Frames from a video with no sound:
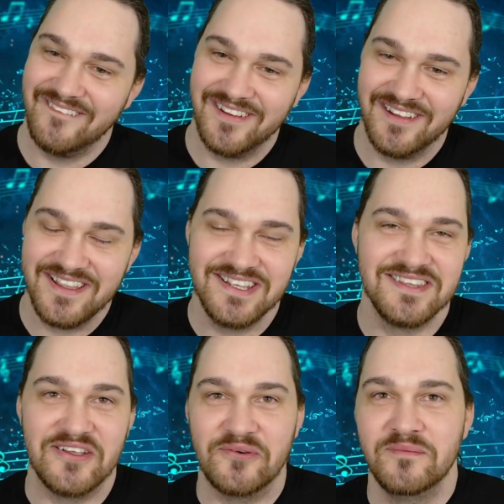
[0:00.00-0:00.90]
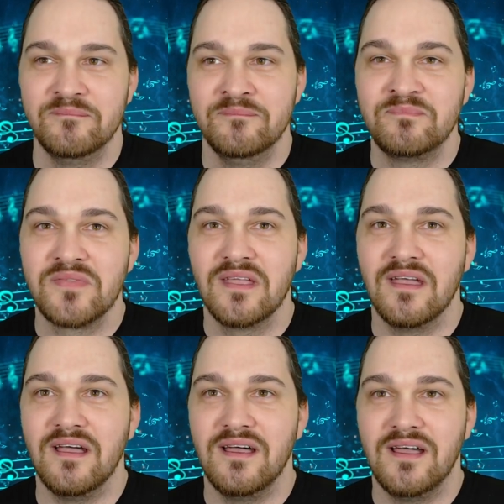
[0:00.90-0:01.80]
I really like it though.
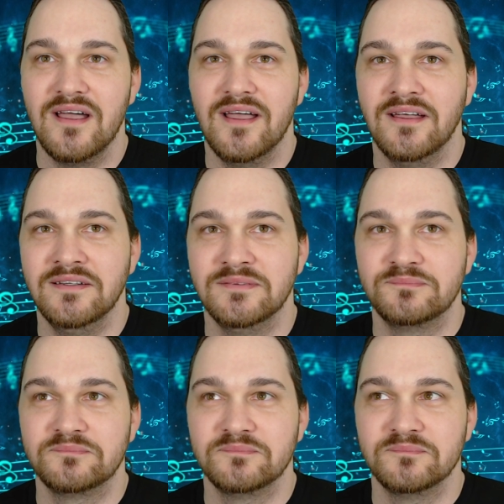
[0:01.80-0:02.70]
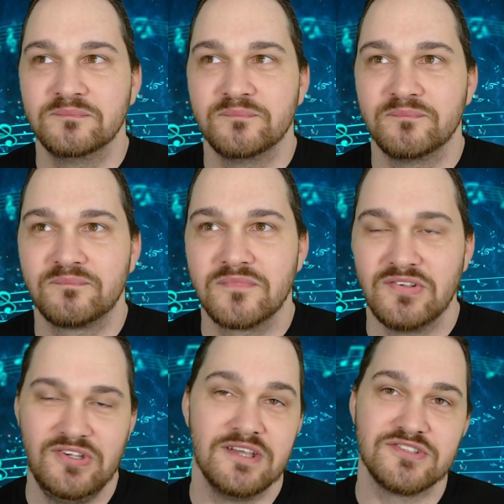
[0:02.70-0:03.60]
Uh,
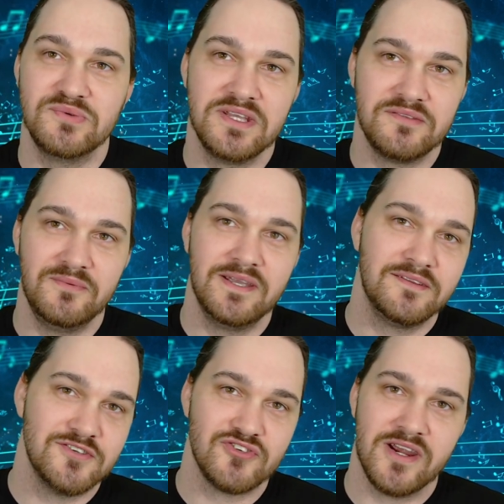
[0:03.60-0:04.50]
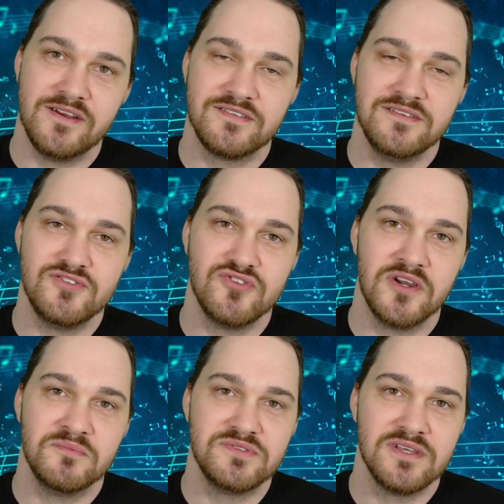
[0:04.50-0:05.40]
yeah, so we get we get the dryness in the
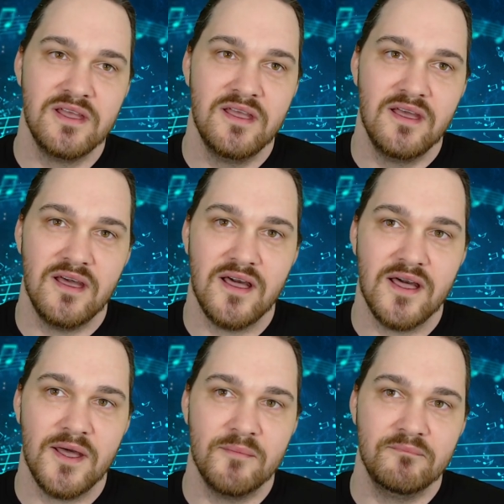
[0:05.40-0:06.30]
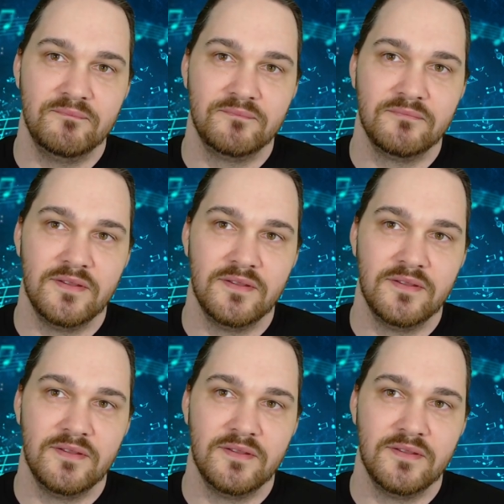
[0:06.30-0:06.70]
drums, um,